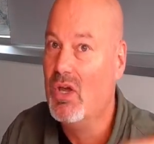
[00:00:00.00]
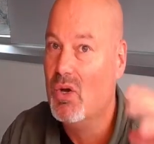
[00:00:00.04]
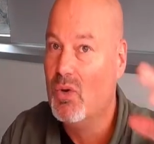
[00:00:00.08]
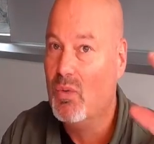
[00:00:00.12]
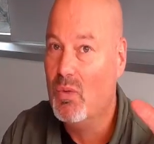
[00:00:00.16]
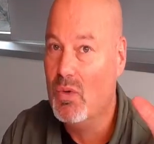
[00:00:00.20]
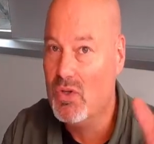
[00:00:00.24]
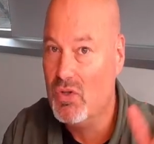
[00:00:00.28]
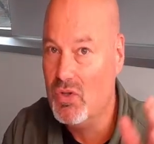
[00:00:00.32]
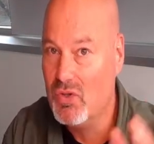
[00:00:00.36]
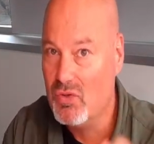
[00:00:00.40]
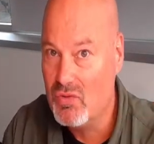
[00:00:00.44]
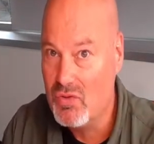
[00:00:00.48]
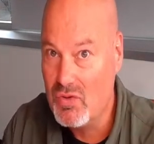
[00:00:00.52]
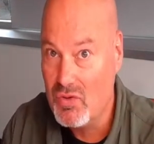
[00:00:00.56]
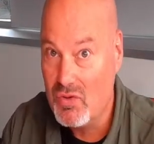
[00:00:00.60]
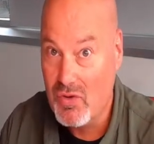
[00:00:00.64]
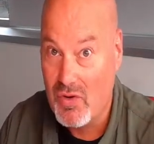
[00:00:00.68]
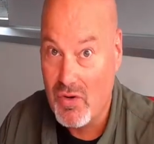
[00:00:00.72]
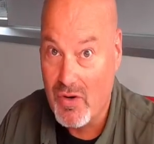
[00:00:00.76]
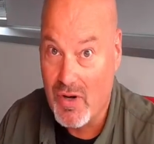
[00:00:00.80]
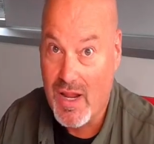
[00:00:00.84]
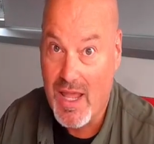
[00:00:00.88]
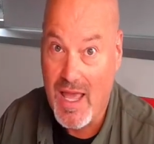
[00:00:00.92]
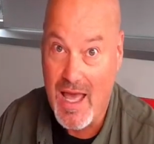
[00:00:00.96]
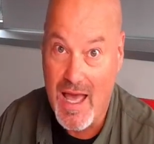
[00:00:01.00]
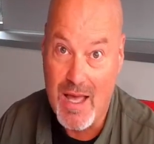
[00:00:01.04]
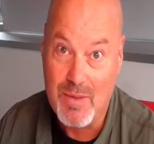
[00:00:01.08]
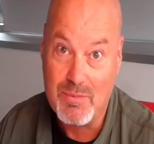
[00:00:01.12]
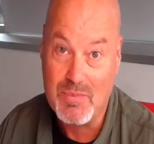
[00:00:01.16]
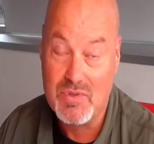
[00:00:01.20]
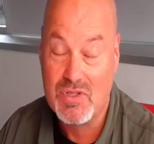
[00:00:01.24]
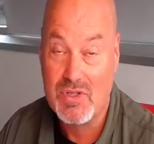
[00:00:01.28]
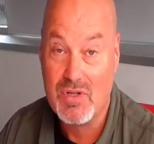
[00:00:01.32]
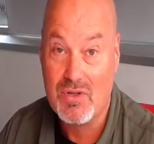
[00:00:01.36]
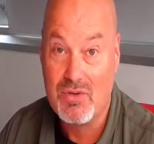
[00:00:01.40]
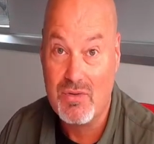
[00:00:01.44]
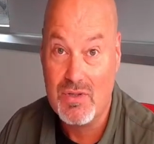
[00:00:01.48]
when you do your
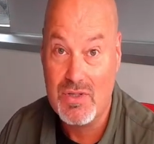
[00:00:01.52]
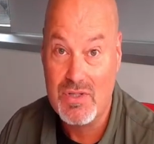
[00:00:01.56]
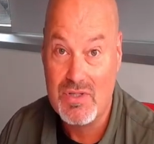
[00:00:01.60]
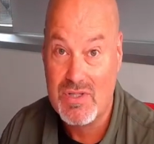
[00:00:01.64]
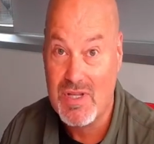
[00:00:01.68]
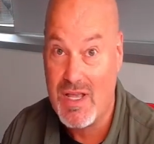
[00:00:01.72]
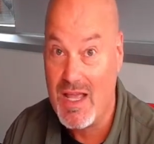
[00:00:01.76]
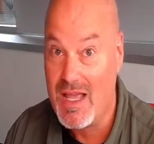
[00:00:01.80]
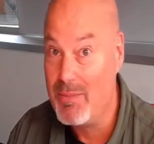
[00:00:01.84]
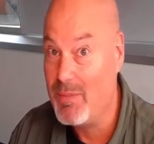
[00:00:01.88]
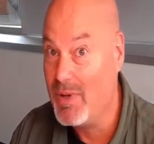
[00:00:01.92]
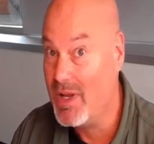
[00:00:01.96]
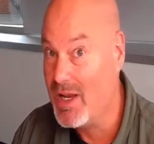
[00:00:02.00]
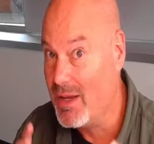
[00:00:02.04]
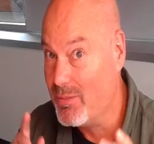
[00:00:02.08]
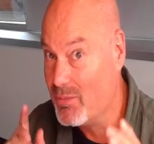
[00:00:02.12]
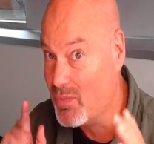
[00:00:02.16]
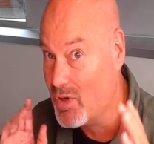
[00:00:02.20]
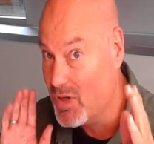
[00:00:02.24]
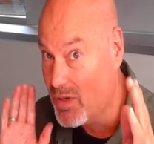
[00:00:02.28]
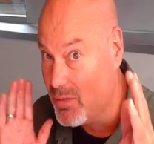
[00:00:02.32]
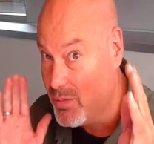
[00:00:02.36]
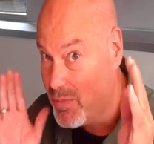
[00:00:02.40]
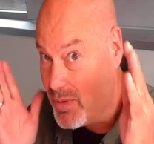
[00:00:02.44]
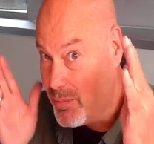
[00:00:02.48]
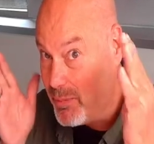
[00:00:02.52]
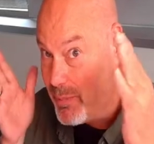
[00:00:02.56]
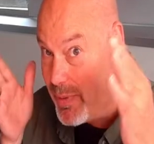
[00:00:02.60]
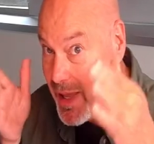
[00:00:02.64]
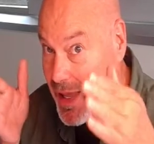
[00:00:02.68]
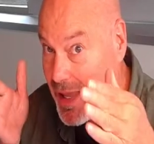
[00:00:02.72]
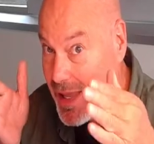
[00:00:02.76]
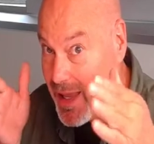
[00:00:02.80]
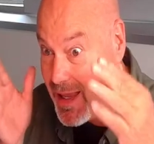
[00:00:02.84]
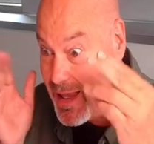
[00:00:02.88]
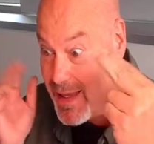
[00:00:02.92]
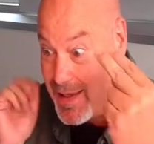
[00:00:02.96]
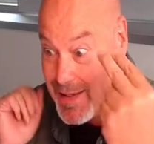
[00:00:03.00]
capstone assignment, I'm going to be
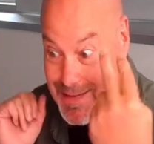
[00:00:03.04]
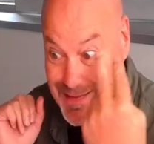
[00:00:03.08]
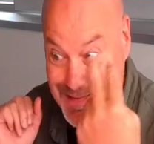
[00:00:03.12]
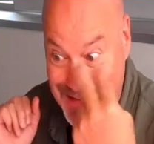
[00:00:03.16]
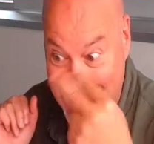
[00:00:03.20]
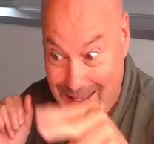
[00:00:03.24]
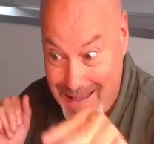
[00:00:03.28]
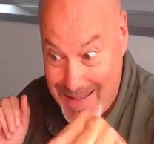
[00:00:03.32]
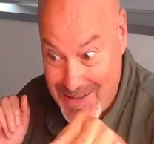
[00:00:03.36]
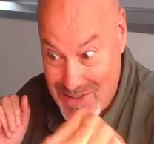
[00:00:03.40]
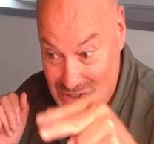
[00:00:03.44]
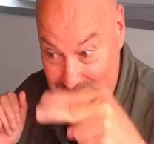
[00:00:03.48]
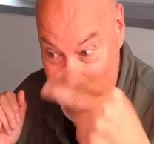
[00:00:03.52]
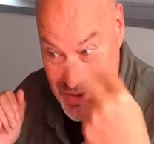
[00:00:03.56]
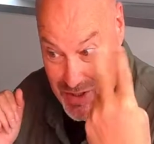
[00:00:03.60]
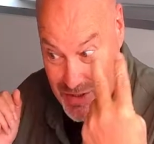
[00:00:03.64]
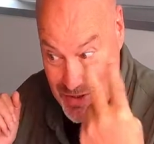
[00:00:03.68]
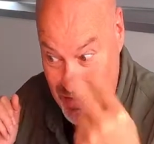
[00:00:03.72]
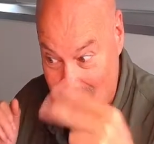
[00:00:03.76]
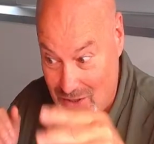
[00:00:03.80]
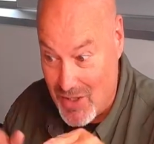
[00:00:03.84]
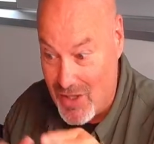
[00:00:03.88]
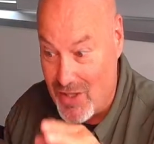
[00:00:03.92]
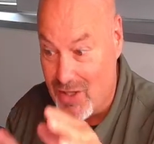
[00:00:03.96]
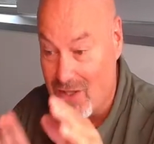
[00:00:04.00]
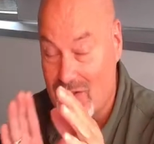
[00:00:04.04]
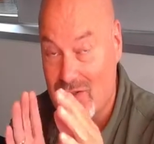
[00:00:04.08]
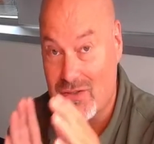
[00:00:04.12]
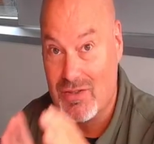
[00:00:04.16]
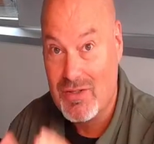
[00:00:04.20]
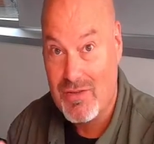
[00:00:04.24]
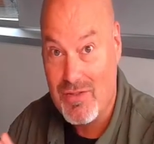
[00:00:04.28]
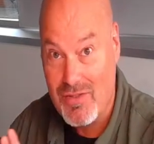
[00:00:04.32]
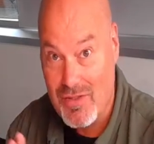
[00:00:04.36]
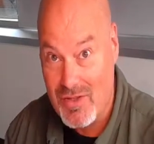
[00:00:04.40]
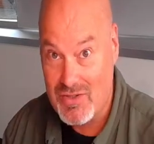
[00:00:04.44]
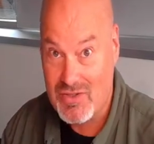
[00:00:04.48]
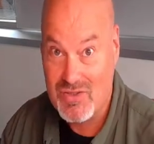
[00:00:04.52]
paying attention to
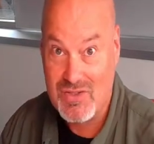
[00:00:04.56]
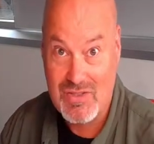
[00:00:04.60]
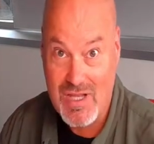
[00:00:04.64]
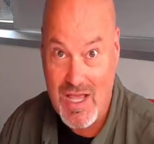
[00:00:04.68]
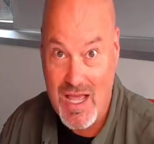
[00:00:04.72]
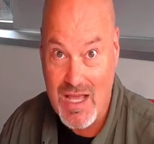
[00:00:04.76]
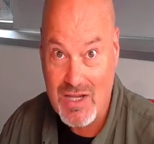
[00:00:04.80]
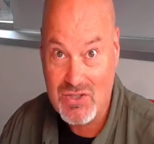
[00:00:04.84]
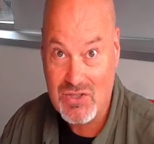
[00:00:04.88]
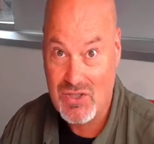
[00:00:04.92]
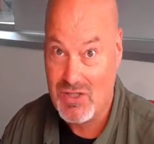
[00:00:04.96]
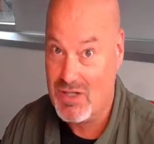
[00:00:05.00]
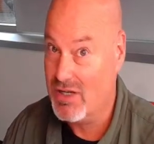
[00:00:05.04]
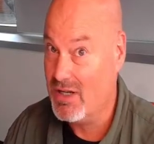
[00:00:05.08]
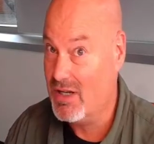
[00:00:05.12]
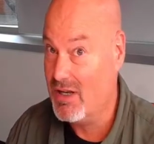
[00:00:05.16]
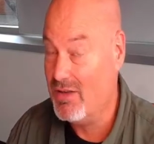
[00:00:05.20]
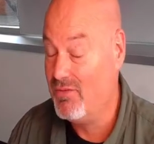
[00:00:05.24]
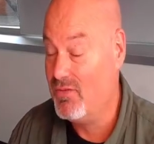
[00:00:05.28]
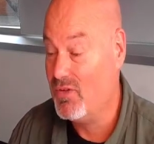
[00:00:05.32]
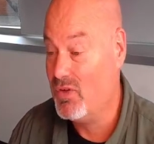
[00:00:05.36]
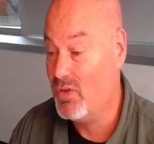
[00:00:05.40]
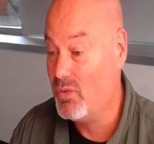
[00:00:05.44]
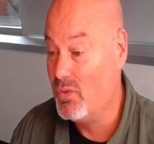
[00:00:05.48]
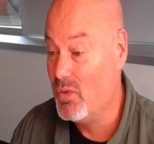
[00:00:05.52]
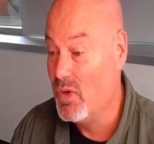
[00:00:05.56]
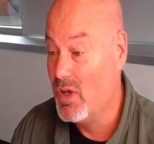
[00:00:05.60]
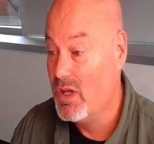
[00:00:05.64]
this section, and if you